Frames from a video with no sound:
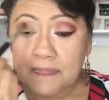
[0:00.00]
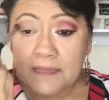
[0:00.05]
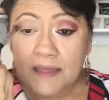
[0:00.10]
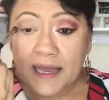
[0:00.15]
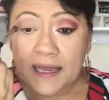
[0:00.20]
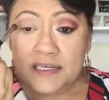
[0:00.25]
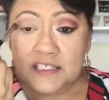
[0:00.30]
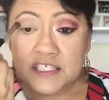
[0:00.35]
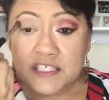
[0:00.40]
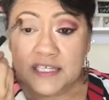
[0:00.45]

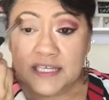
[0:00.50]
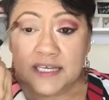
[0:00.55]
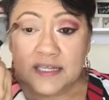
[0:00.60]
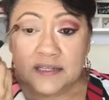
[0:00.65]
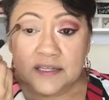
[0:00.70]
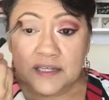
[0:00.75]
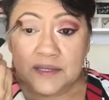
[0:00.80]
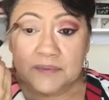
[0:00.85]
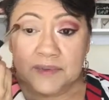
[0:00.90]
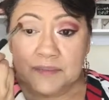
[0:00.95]
Actually, a
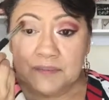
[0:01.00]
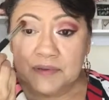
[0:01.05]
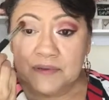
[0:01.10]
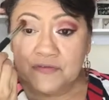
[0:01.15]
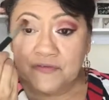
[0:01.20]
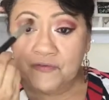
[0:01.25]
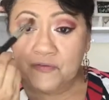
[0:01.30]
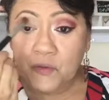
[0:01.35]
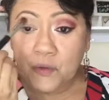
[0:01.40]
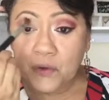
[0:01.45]
little bit
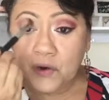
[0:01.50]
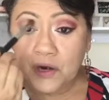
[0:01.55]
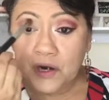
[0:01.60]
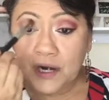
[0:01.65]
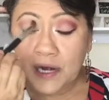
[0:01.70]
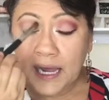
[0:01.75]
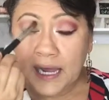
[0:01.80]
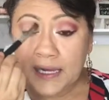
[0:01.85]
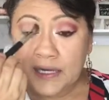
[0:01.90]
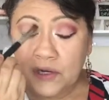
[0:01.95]

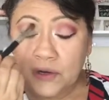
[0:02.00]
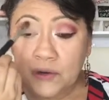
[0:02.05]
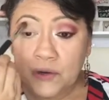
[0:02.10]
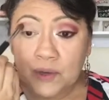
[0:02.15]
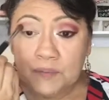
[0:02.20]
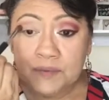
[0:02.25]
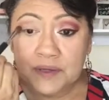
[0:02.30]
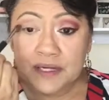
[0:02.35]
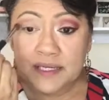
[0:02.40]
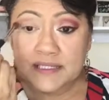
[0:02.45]
before I know
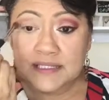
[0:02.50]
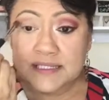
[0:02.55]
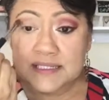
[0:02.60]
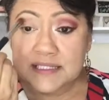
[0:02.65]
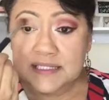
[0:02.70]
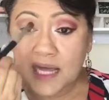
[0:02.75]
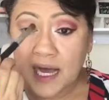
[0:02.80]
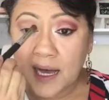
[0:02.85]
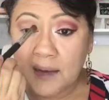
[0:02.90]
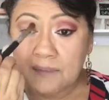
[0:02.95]
I'm going to
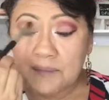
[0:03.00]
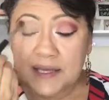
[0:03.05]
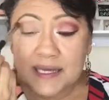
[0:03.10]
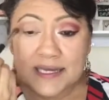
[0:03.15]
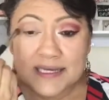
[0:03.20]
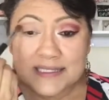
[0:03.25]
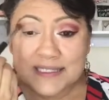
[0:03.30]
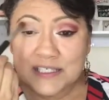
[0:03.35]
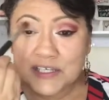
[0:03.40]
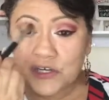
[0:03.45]
stop because,